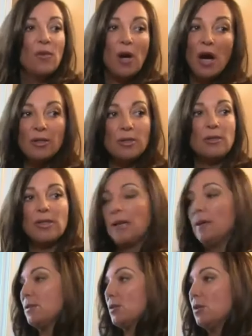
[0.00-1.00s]
for under
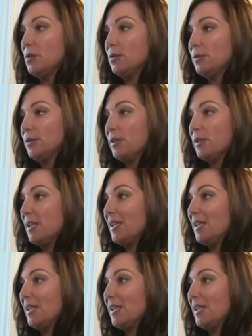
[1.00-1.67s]
$1,000,